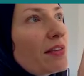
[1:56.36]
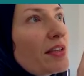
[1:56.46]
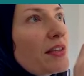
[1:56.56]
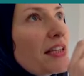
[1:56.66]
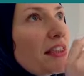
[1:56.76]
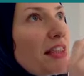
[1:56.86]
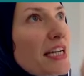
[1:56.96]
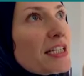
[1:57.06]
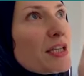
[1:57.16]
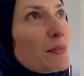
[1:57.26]
the
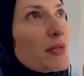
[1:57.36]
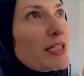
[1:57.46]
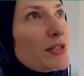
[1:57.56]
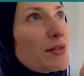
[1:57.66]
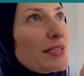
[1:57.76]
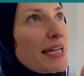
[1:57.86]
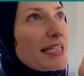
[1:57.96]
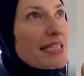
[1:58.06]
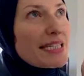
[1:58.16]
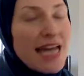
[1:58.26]
things that we do
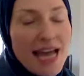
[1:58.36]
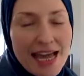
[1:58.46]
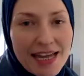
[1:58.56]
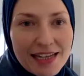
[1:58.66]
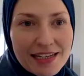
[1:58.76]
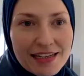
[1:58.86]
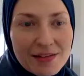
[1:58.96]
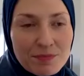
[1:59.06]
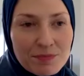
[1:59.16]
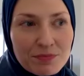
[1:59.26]
day to day
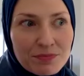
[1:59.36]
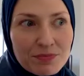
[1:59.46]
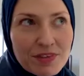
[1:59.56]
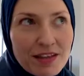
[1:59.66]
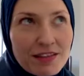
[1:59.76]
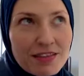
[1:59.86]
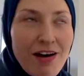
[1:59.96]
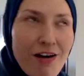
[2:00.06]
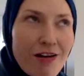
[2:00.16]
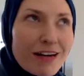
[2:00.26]
that
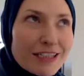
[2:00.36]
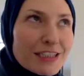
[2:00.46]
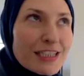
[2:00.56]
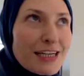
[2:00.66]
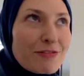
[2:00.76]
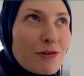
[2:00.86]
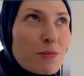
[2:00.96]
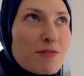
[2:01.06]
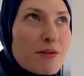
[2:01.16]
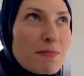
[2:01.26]
are actually a
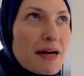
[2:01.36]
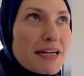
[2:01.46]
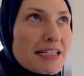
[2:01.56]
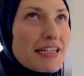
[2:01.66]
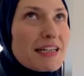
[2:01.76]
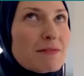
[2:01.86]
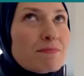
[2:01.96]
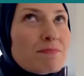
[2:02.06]
form of ibadah,